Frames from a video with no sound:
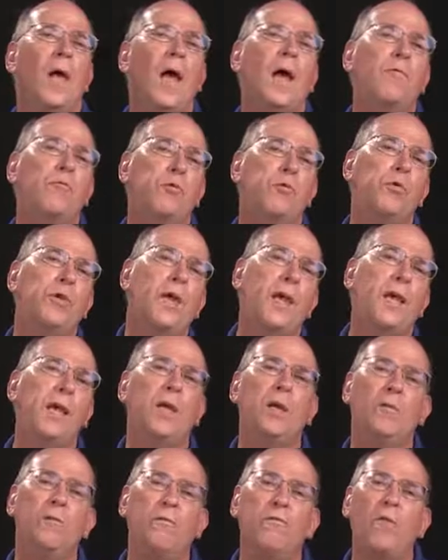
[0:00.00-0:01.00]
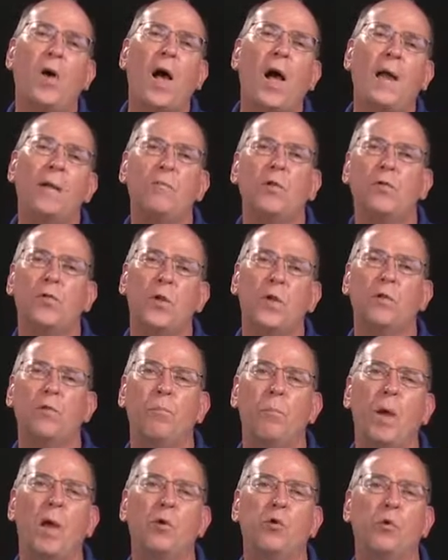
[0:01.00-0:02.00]
After taking 5 to
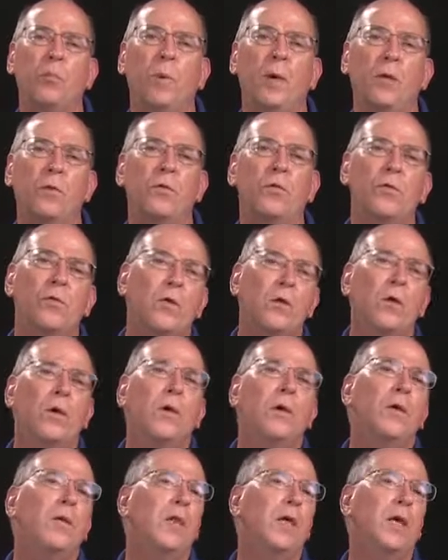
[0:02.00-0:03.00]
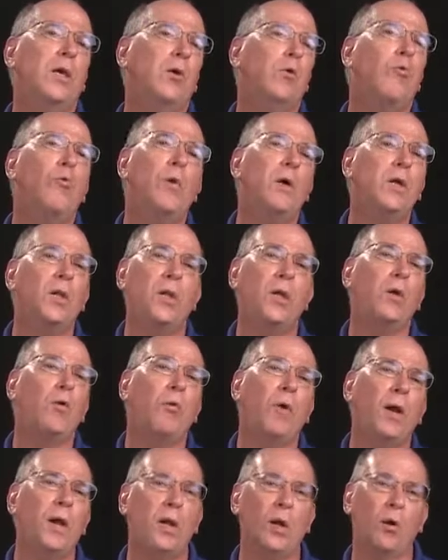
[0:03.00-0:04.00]
6 measurements, they can quickly
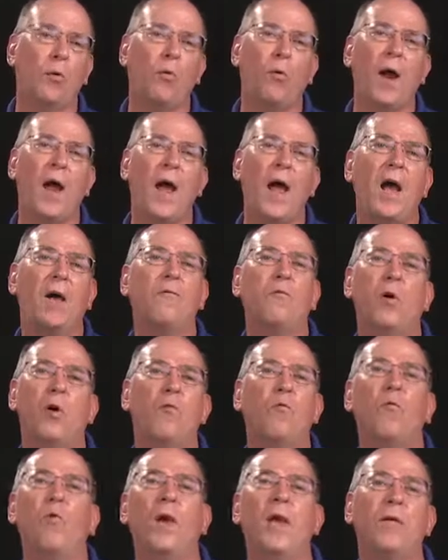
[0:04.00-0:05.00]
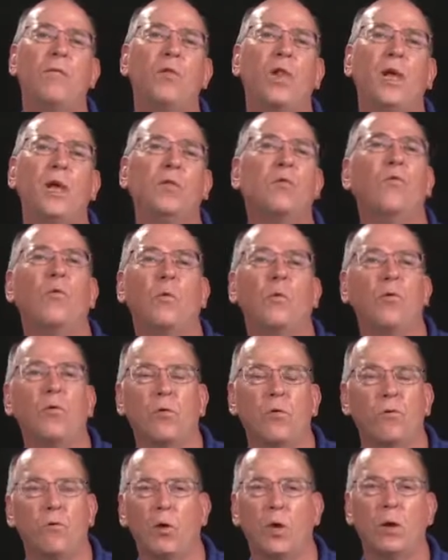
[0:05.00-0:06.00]
create a graph of wavelength
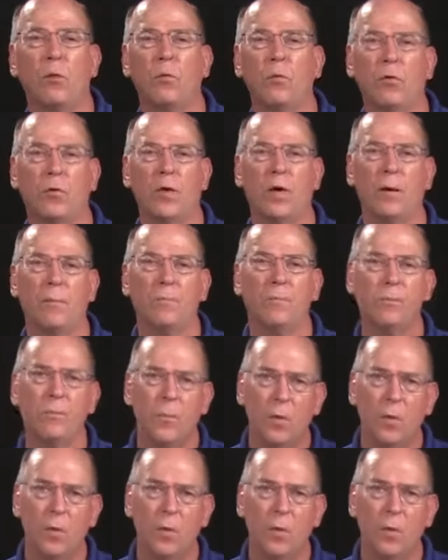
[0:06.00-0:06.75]
versus frequency.